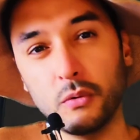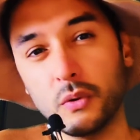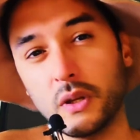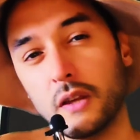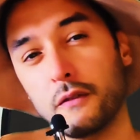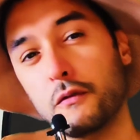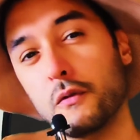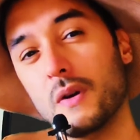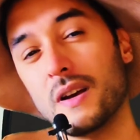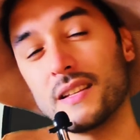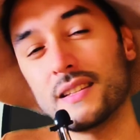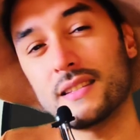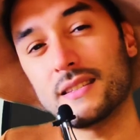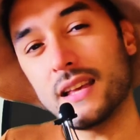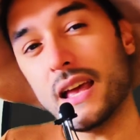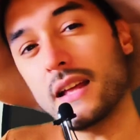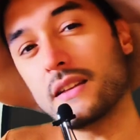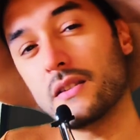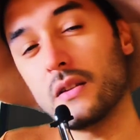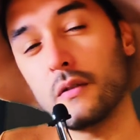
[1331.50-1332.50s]
will give you a
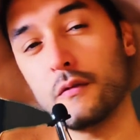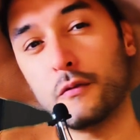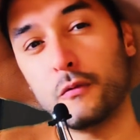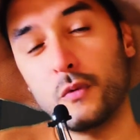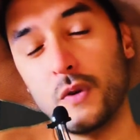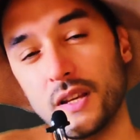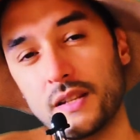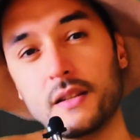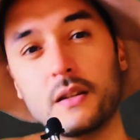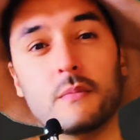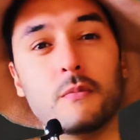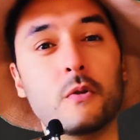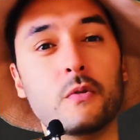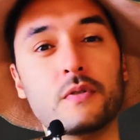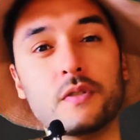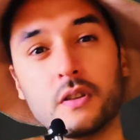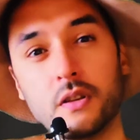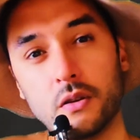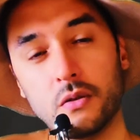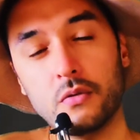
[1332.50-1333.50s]
set of reasonable
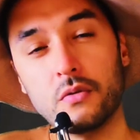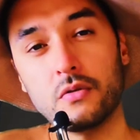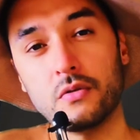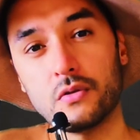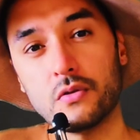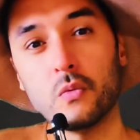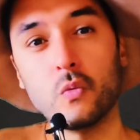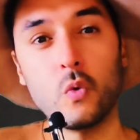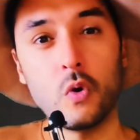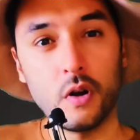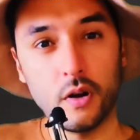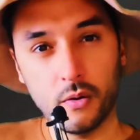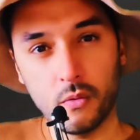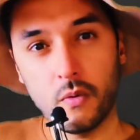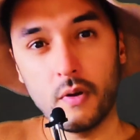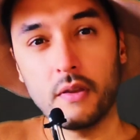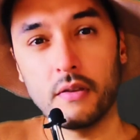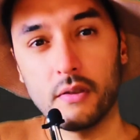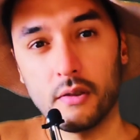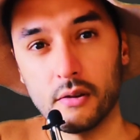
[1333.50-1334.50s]
skills to work
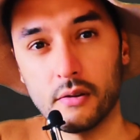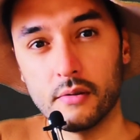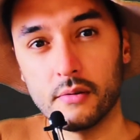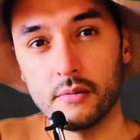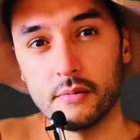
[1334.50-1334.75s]
with.